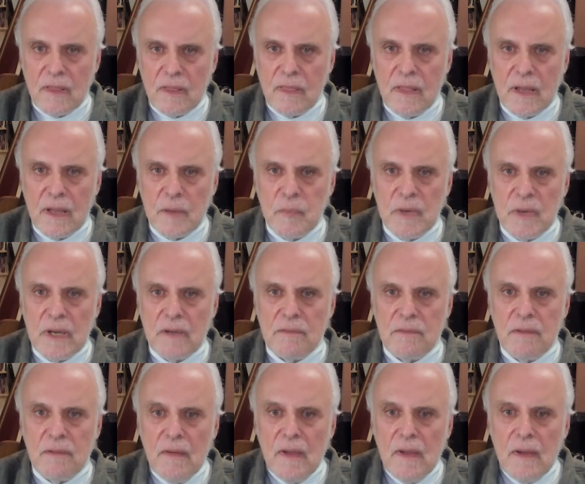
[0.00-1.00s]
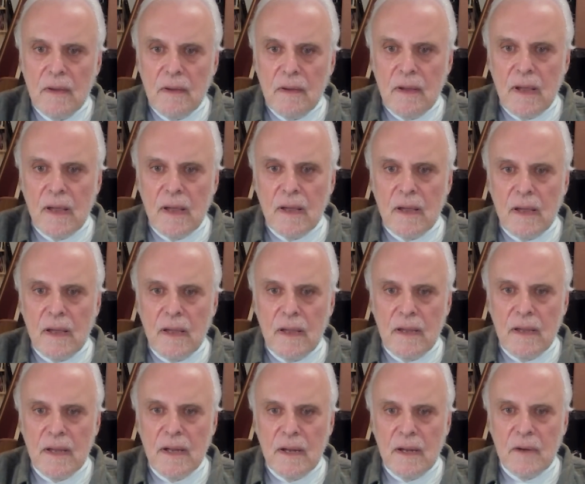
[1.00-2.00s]
think, because
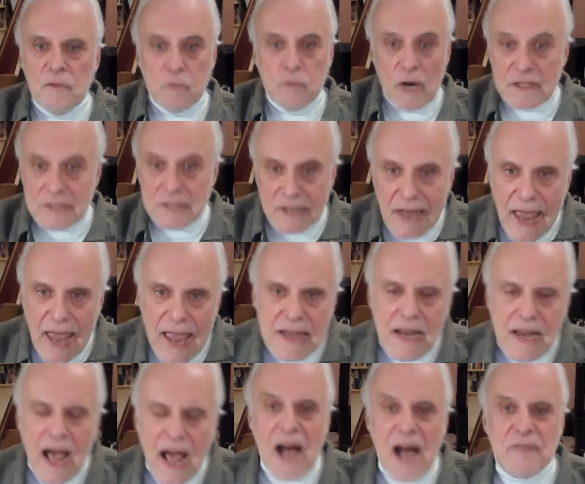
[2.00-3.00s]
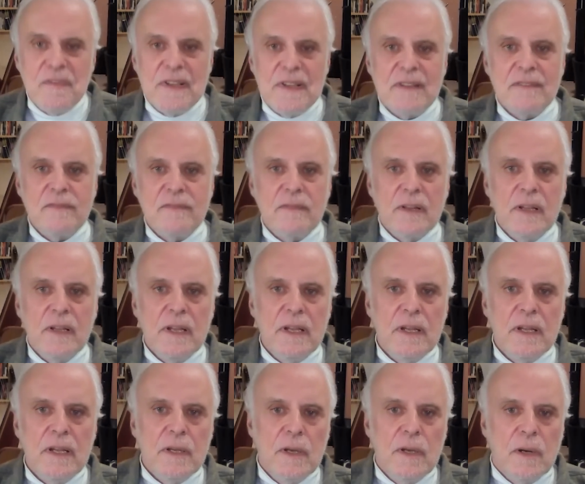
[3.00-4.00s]
Russiagate,
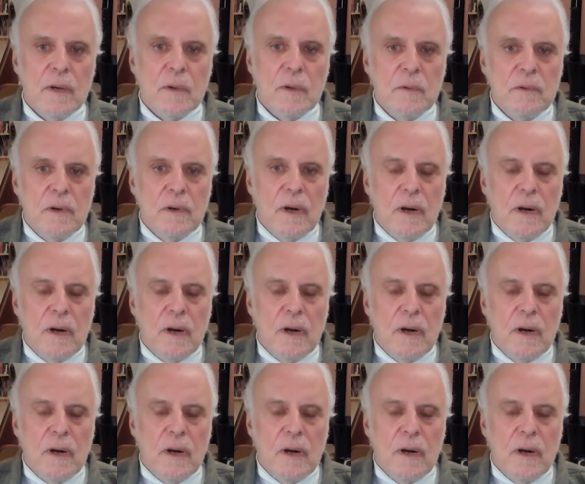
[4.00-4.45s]
obviously, you know,